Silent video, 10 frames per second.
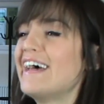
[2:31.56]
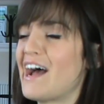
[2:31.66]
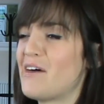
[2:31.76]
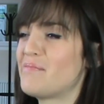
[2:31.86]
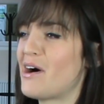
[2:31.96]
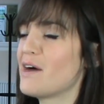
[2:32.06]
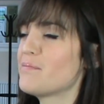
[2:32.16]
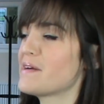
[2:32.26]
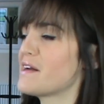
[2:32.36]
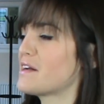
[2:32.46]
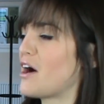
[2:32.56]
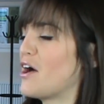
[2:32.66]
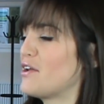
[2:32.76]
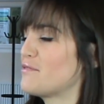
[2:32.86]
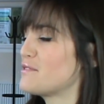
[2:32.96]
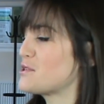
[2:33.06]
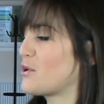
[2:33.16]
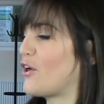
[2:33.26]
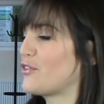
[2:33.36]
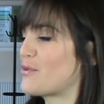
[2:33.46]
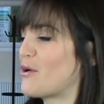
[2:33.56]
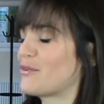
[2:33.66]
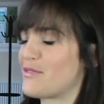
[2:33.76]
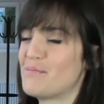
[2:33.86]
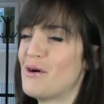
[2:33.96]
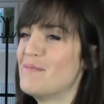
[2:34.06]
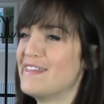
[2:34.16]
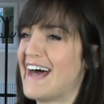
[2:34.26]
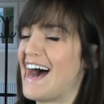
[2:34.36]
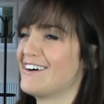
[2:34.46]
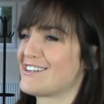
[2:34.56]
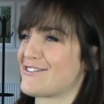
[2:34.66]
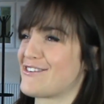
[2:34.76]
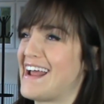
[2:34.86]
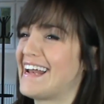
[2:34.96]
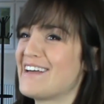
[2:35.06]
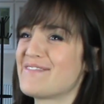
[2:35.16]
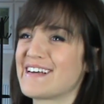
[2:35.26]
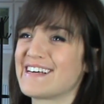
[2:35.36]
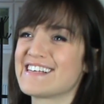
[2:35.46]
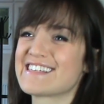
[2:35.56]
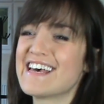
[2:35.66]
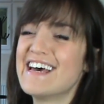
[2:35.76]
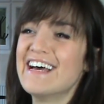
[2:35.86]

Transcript: um, but I kind of took on the role of the mum in the house really because